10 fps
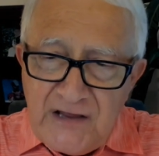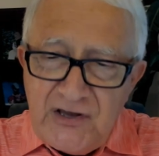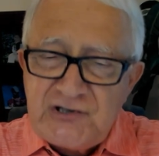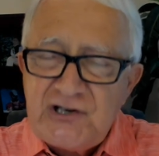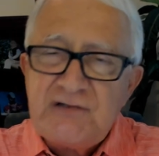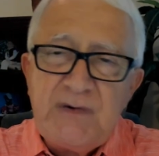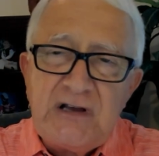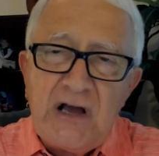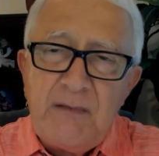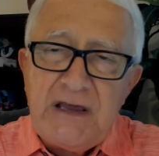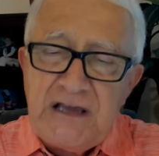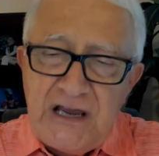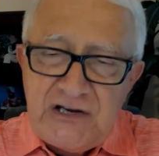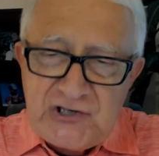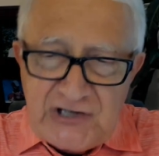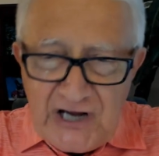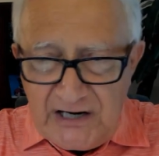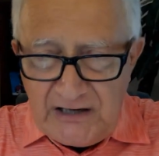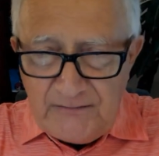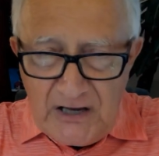This has become a case study